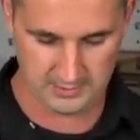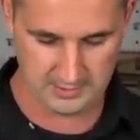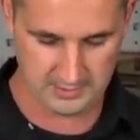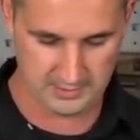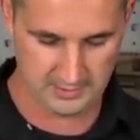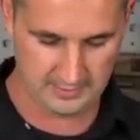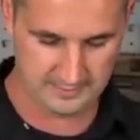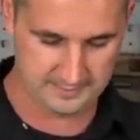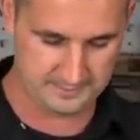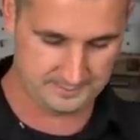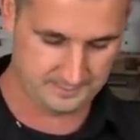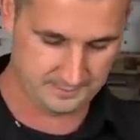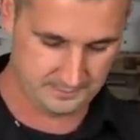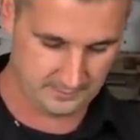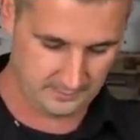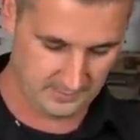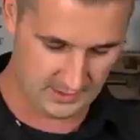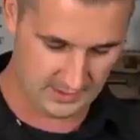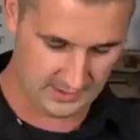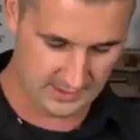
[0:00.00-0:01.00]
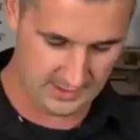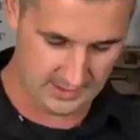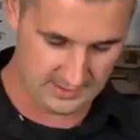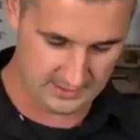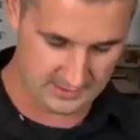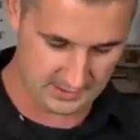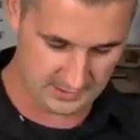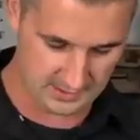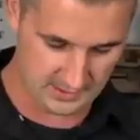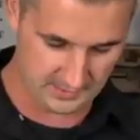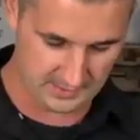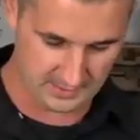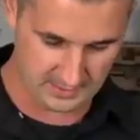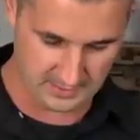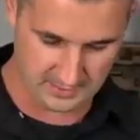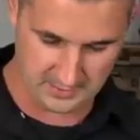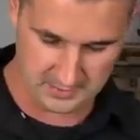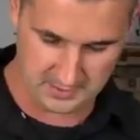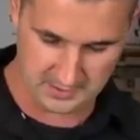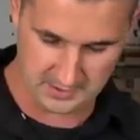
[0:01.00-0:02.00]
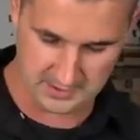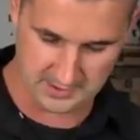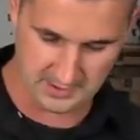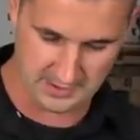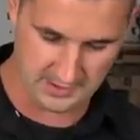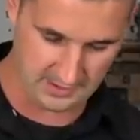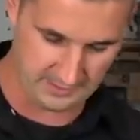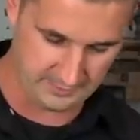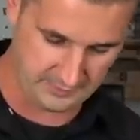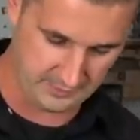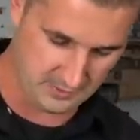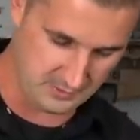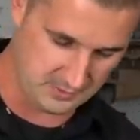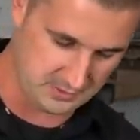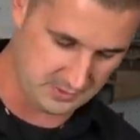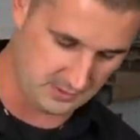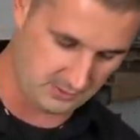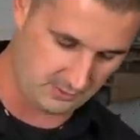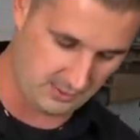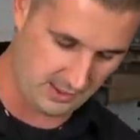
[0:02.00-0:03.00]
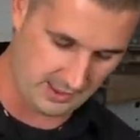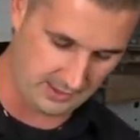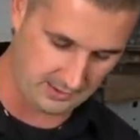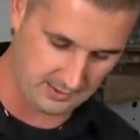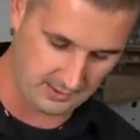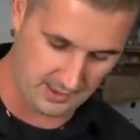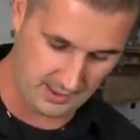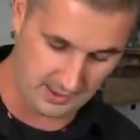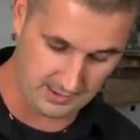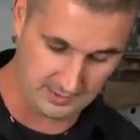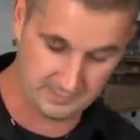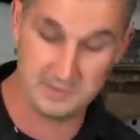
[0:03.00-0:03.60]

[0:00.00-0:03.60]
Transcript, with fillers: So again, this is something you're used to seeing if you're used to the Kraken line.